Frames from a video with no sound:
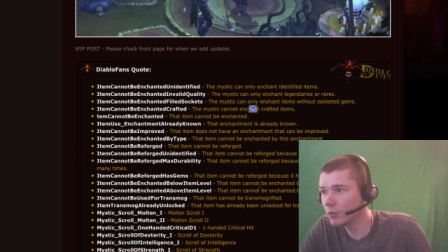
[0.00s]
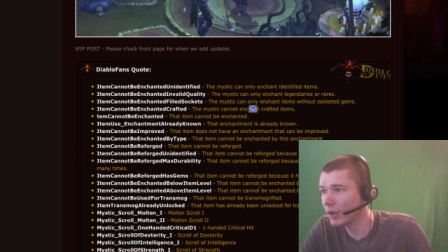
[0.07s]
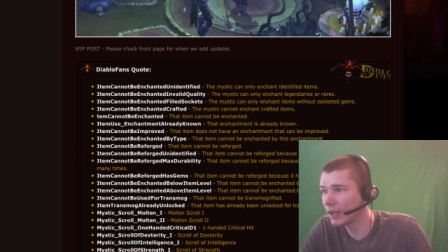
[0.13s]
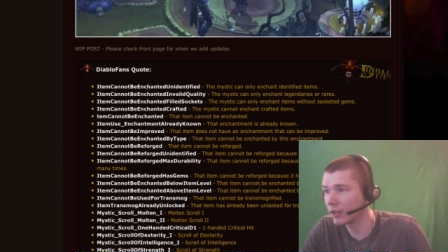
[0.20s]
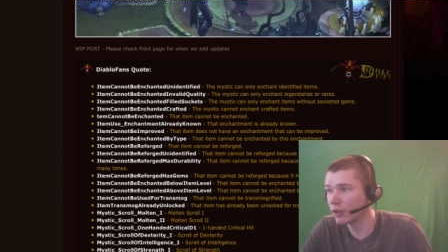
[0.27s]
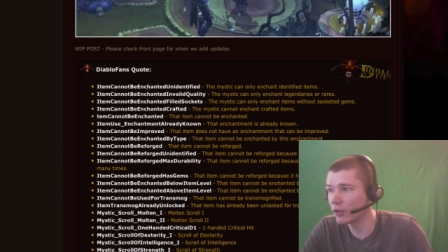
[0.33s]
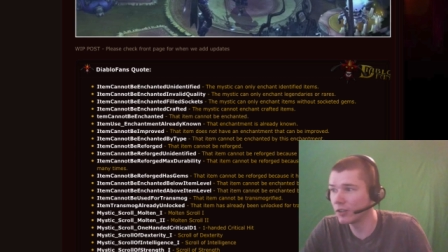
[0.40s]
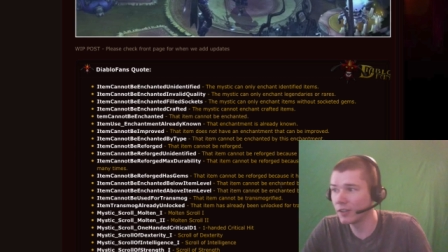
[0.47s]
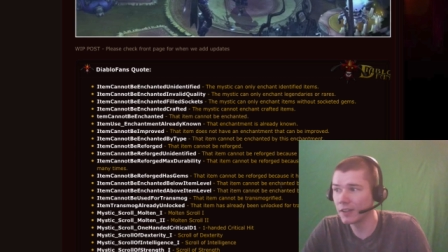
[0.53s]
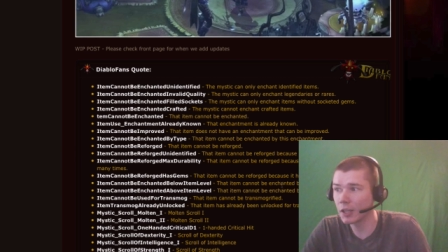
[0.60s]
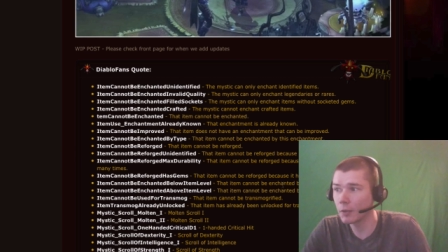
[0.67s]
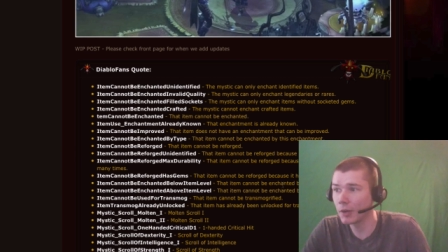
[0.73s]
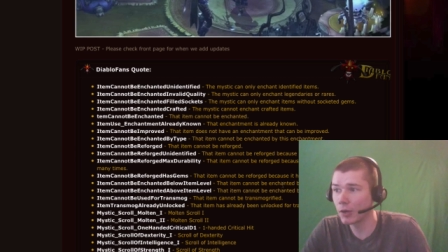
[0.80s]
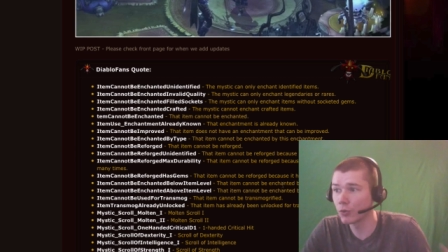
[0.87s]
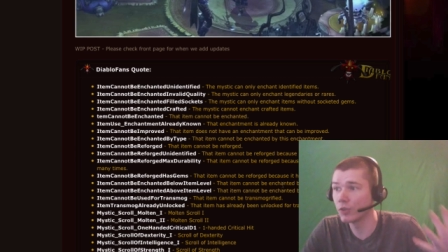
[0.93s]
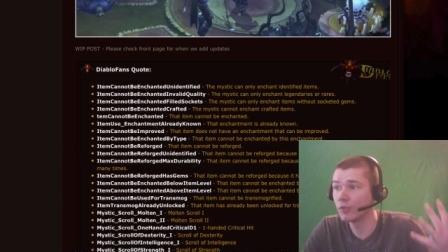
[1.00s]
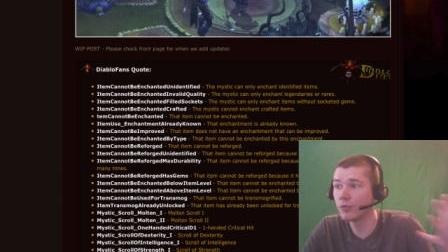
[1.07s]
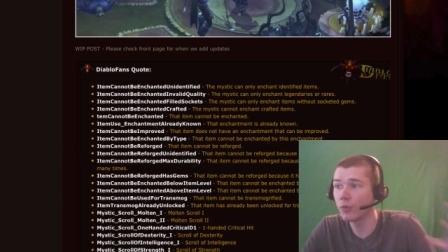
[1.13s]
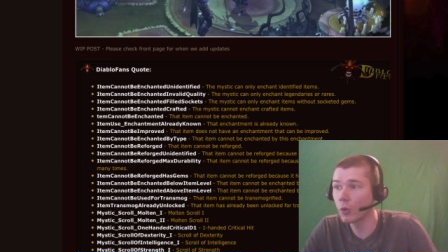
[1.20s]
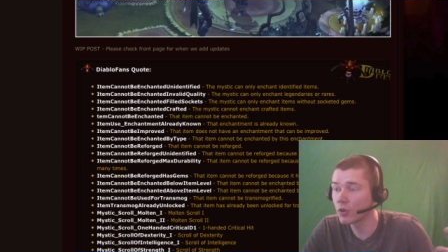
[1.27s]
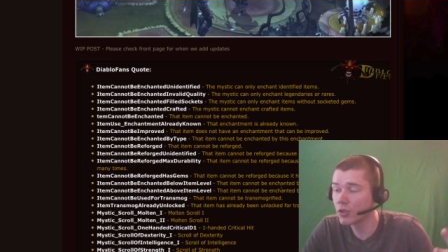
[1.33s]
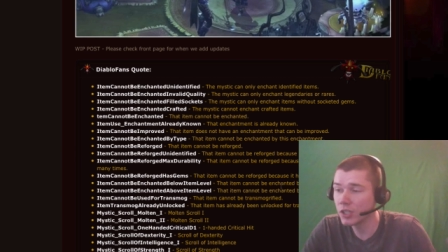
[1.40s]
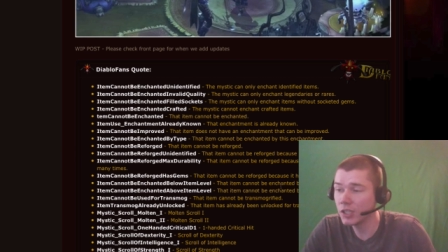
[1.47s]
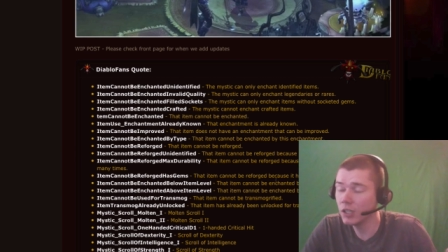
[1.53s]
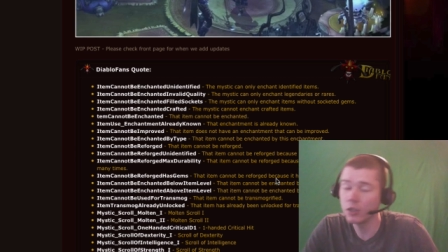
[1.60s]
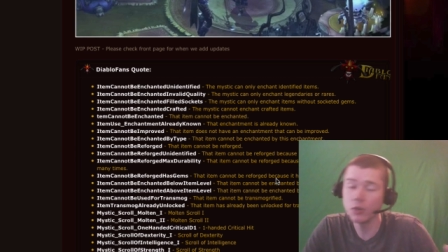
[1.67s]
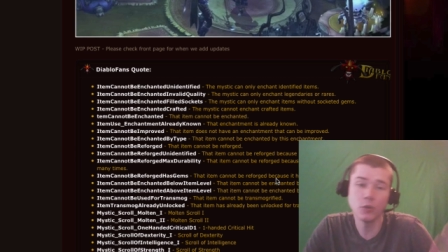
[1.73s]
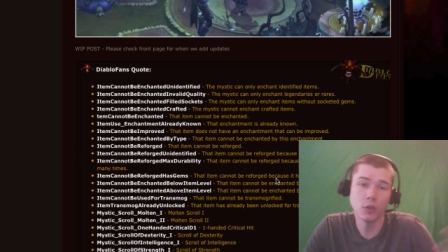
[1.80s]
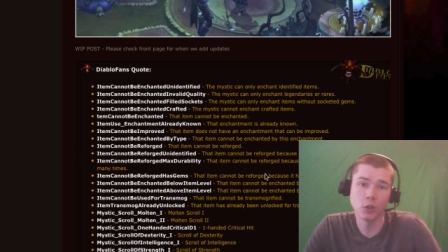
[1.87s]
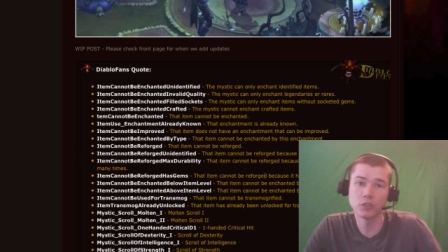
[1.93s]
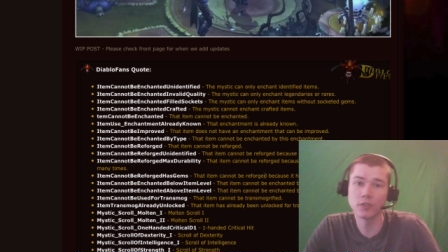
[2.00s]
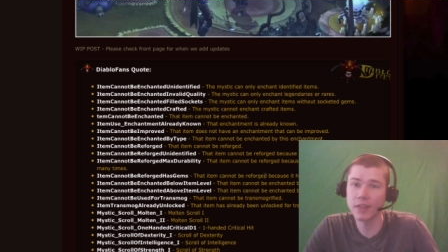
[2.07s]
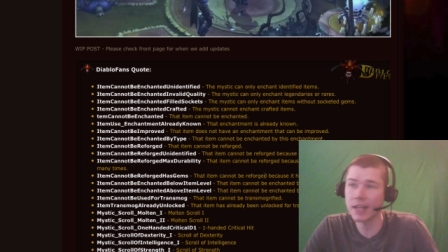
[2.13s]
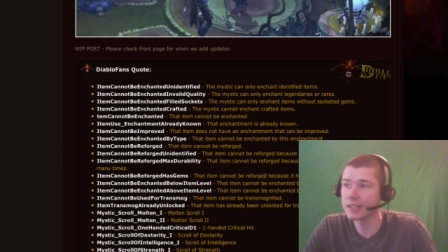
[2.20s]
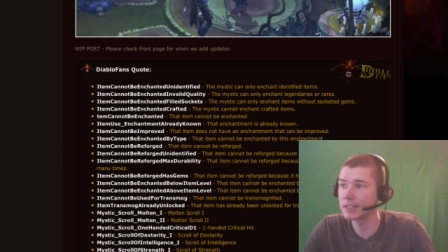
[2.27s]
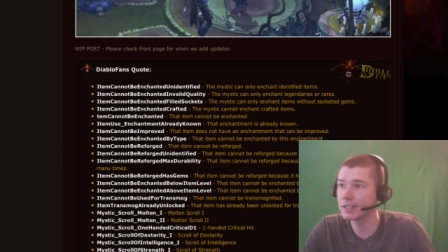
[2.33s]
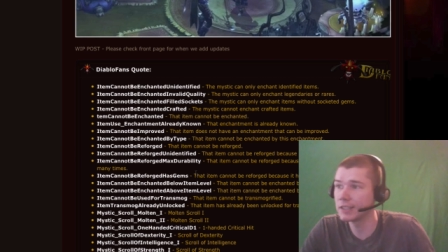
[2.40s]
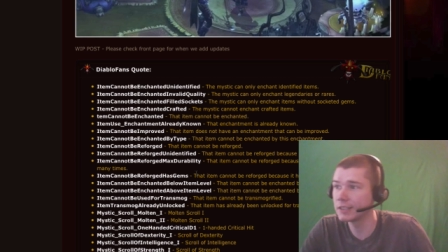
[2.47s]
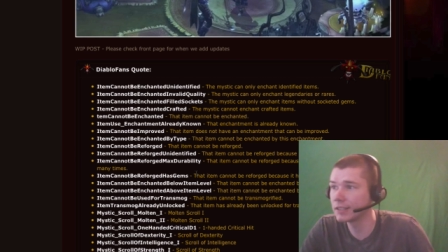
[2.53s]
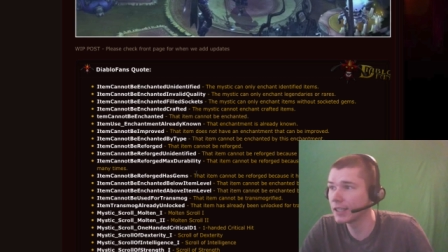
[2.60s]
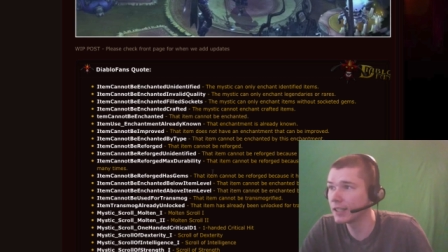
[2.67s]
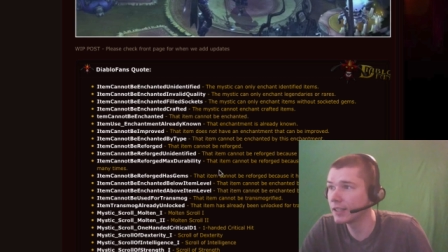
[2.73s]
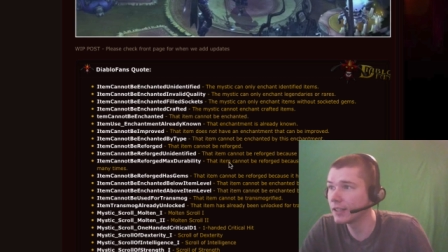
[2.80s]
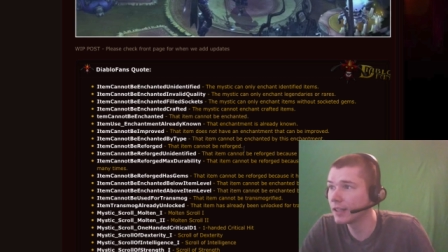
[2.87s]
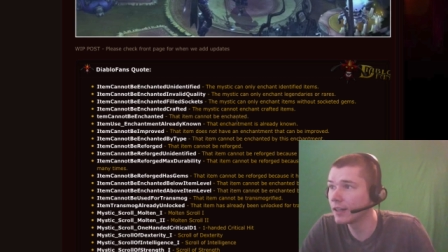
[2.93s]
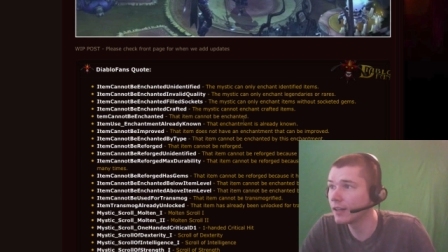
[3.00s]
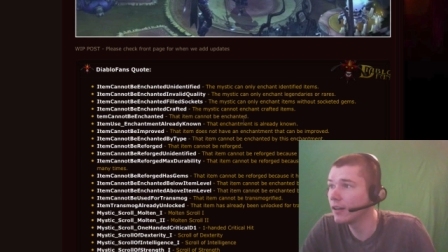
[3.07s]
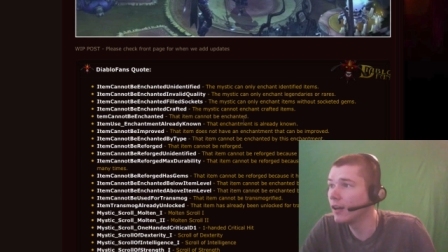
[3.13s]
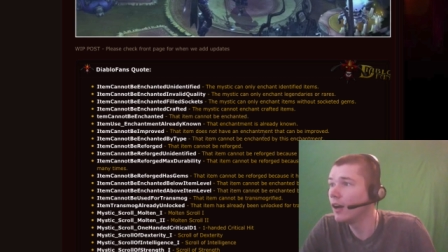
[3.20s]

We hadn't heard anything about reforging. Who knows if that's going to stay in there?